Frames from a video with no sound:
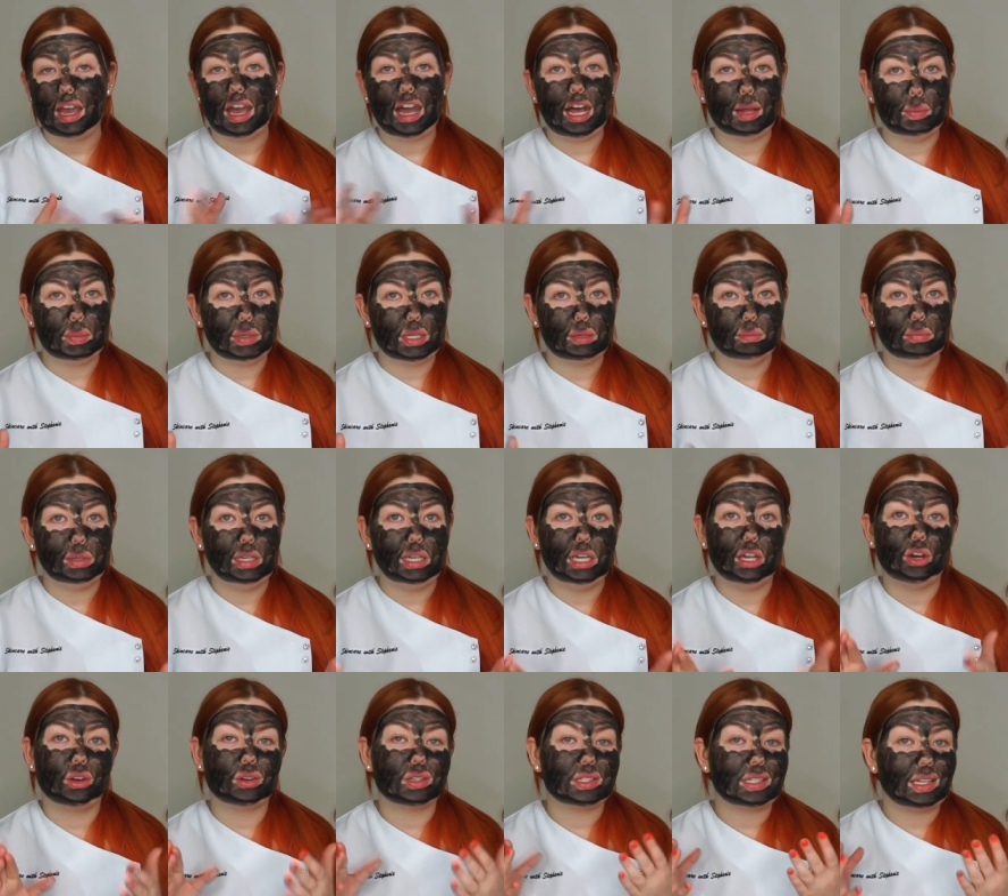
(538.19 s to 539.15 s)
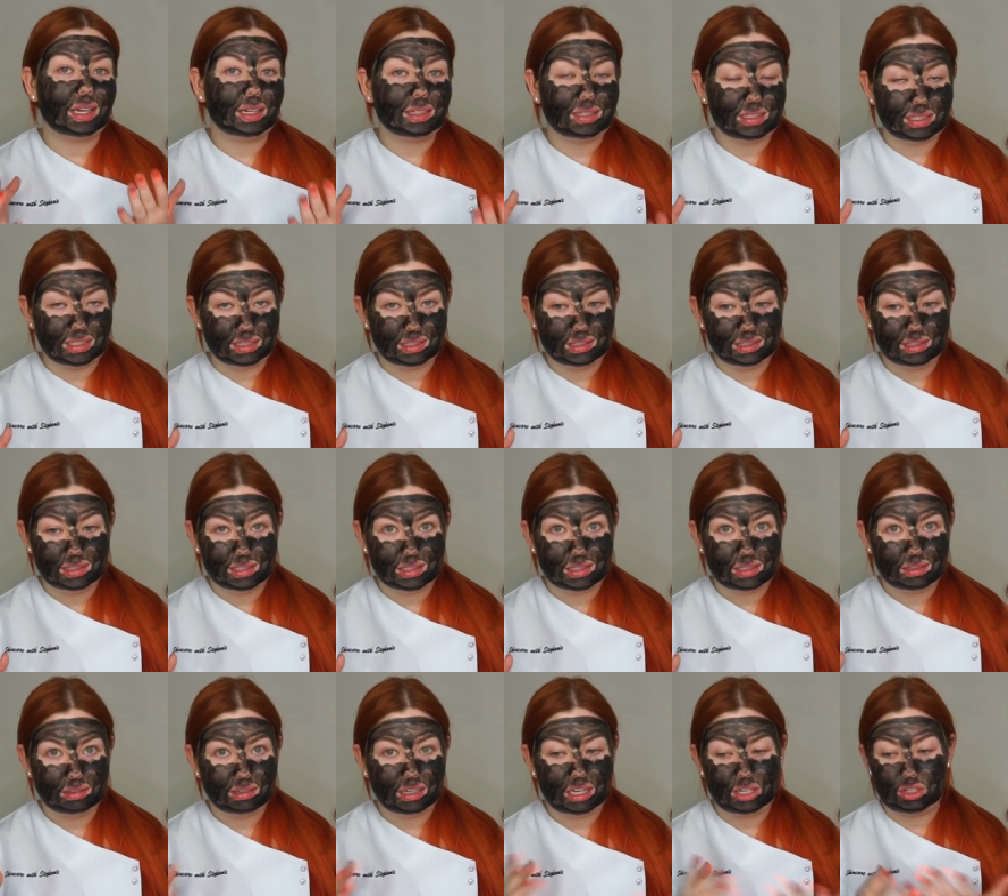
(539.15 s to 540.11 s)
I'll be completely honest, I
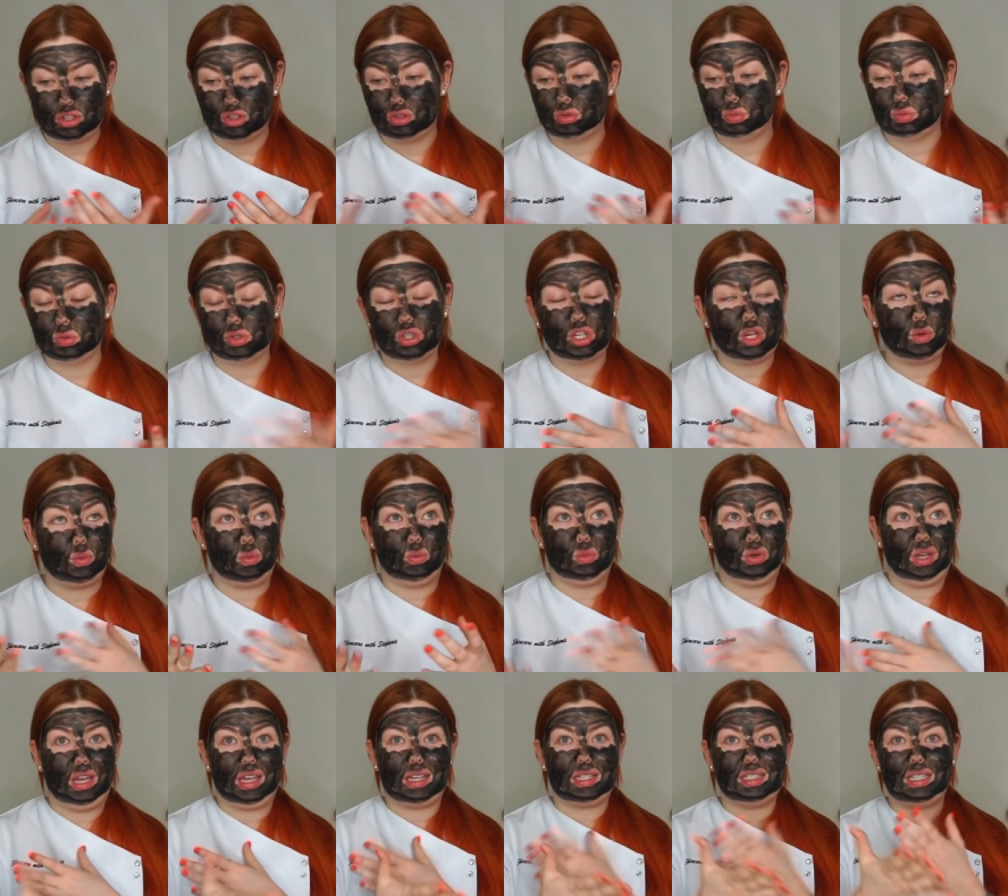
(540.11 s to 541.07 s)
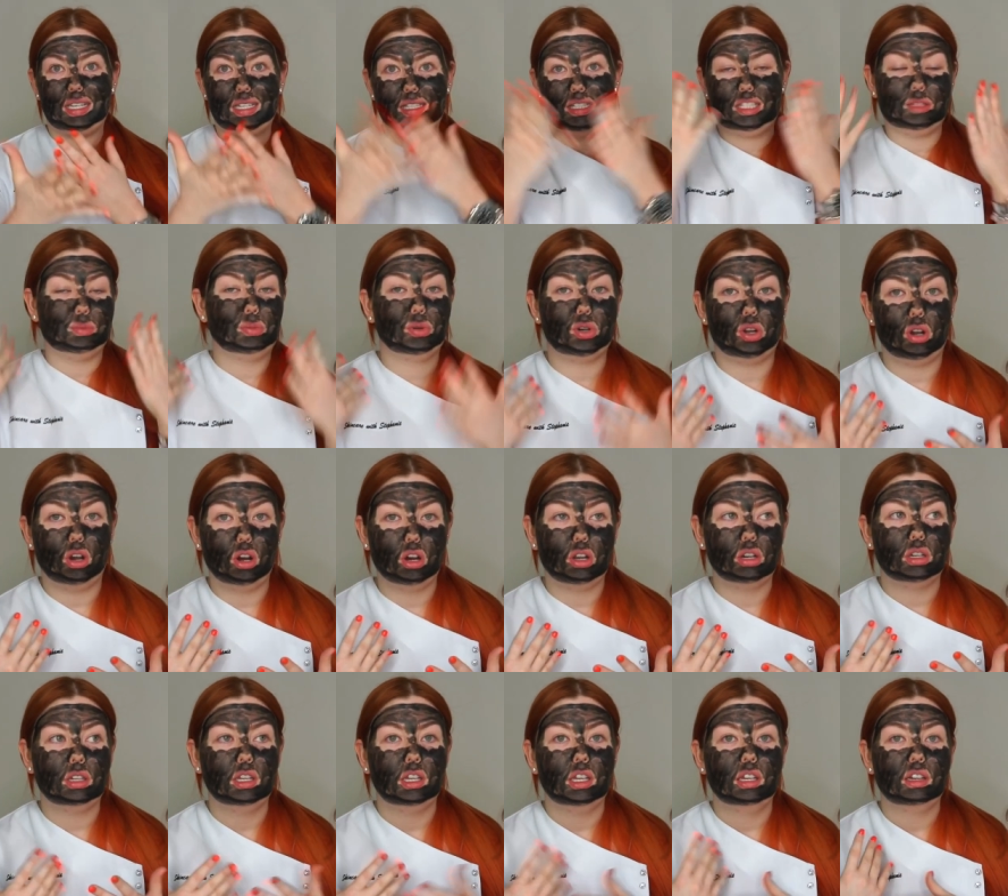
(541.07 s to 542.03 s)
didn't. I just was so excited to put it
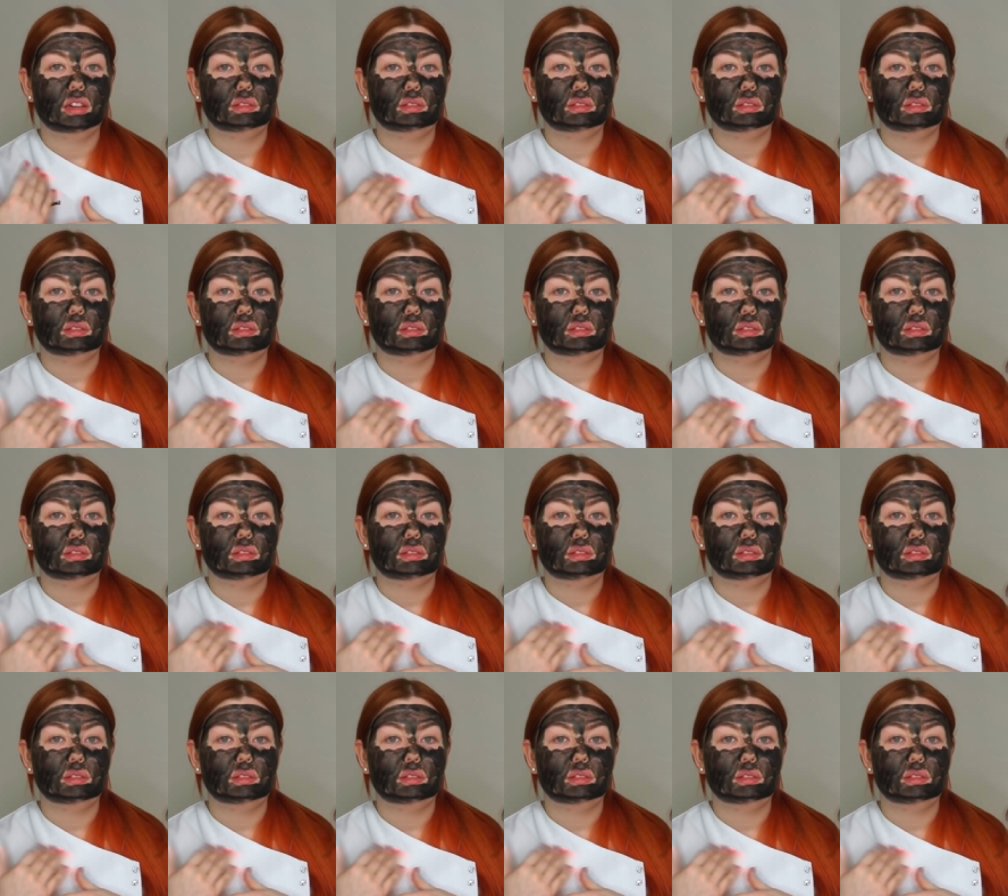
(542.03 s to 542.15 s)
on.